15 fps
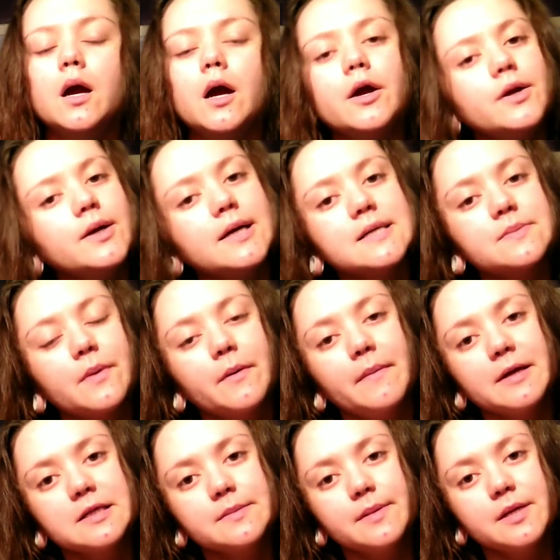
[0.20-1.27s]
Alright you guys, welcome
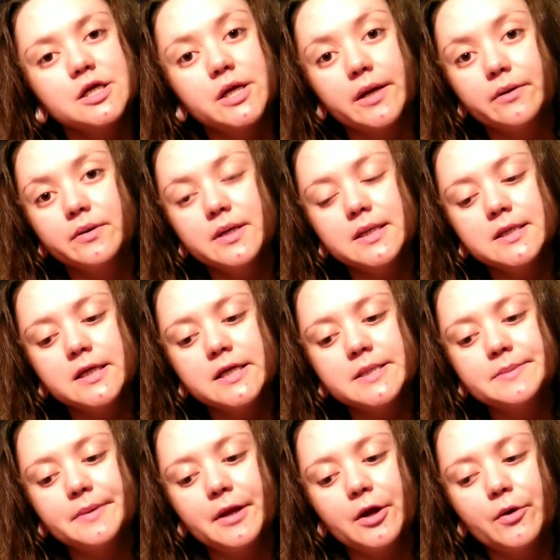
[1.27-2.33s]
back to my channel. In today's
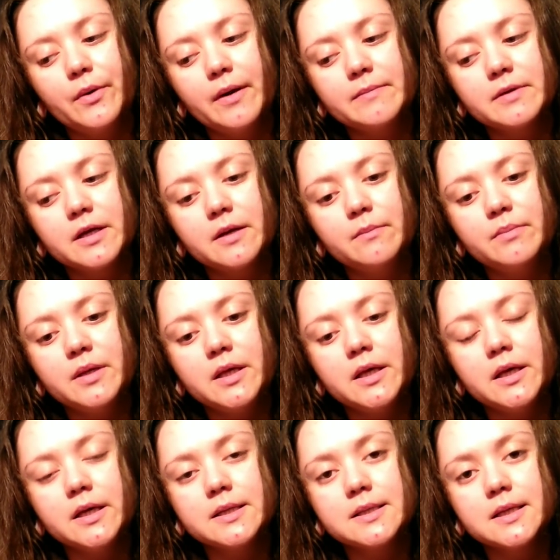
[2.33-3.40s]
video, I'm going to
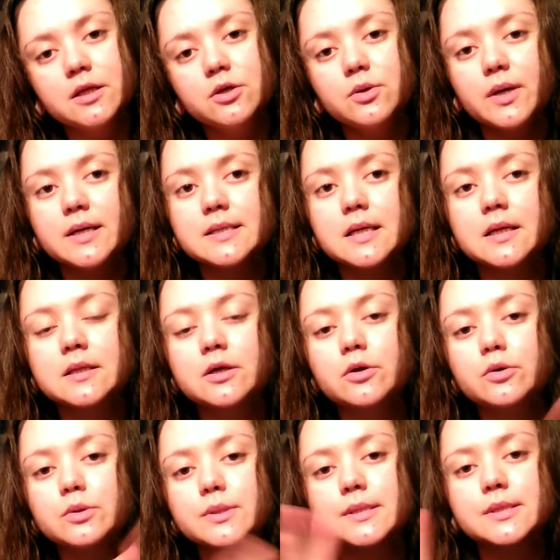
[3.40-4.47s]
be telling you guys a
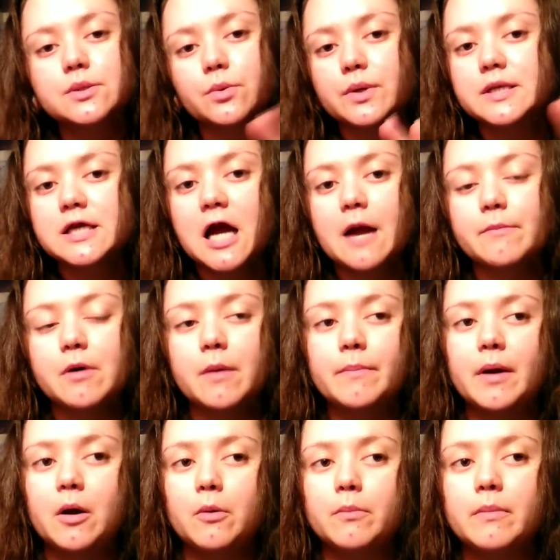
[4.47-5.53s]
little story time
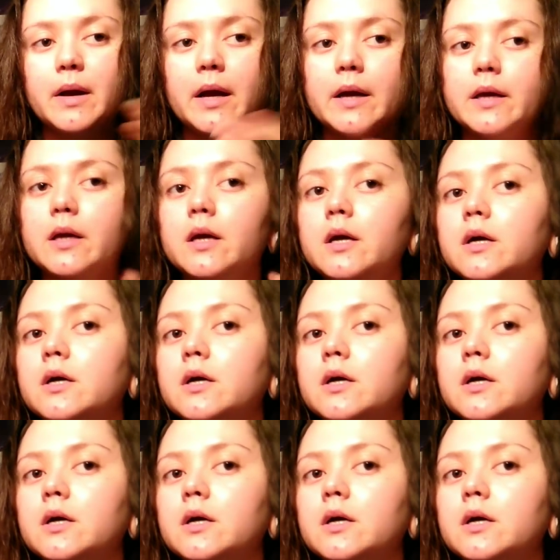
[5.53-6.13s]
about my